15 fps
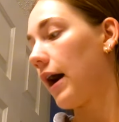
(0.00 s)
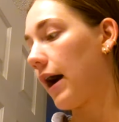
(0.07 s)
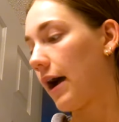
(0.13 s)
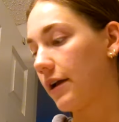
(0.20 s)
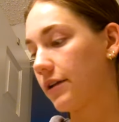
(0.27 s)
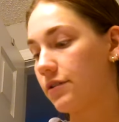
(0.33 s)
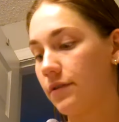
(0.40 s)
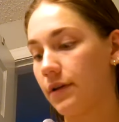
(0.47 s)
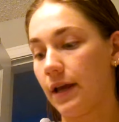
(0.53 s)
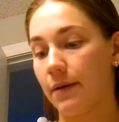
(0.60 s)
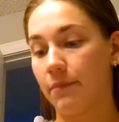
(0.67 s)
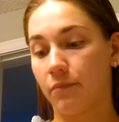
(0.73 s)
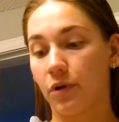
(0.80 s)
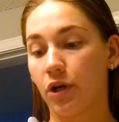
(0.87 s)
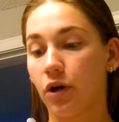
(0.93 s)
I
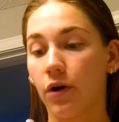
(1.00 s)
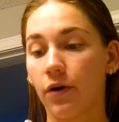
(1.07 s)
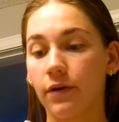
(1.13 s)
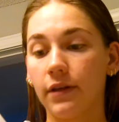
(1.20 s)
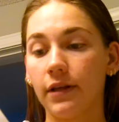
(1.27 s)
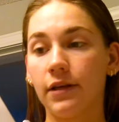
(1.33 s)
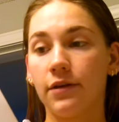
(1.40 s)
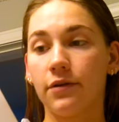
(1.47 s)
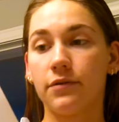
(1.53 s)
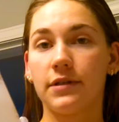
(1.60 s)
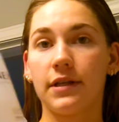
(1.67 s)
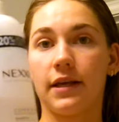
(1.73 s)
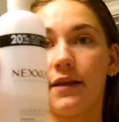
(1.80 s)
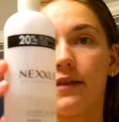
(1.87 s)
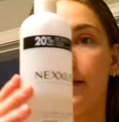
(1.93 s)
am currently
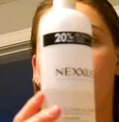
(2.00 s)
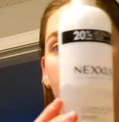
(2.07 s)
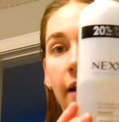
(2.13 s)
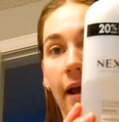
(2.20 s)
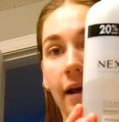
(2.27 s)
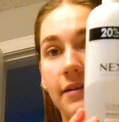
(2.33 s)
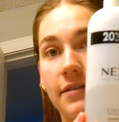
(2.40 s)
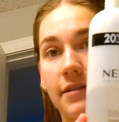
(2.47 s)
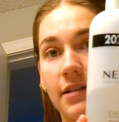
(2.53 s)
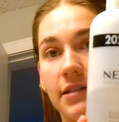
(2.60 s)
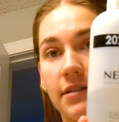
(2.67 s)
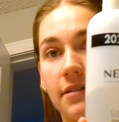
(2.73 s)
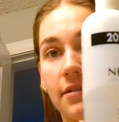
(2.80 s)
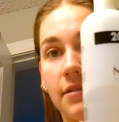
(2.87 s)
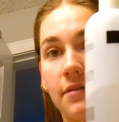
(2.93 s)
using the
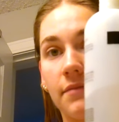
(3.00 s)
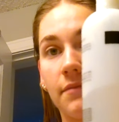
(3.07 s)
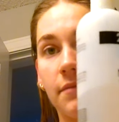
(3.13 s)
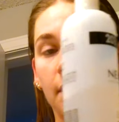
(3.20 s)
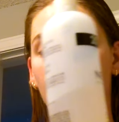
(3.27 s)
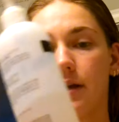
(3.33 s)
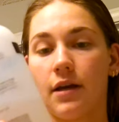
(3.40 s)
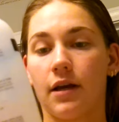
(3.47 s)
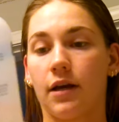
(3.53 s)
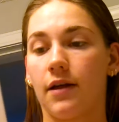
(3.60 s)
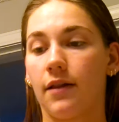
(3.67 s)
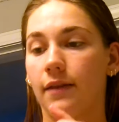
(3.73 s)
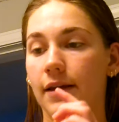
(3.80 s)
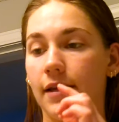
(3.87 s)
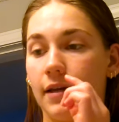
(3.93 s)
Nexus
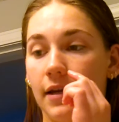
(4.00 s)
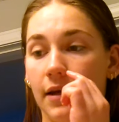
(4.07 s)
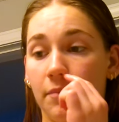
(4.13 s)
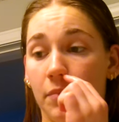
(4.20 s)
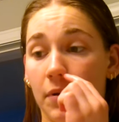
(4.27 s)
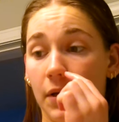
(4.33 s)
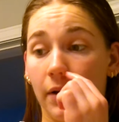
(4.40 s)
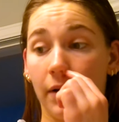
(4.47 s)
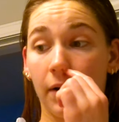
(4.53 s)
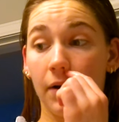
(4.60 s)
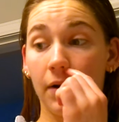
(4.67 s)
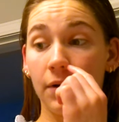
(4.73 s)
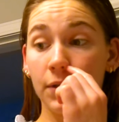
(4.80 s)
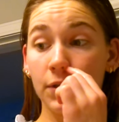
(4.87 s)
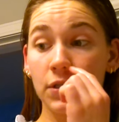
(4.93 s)
Clean and
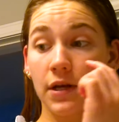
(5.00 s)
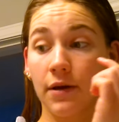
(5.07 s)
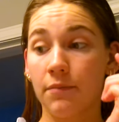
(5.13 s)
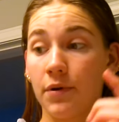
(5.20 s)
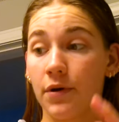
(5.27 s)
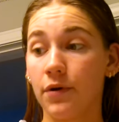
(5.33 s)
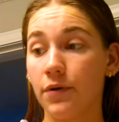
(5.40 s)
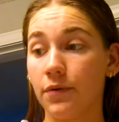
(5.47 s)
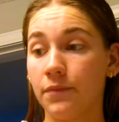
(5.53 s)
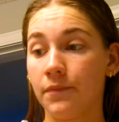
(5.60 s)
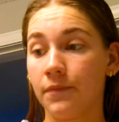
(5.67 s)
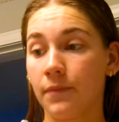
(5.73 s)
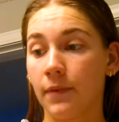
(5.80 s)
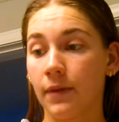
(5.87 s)
Pure shampoo.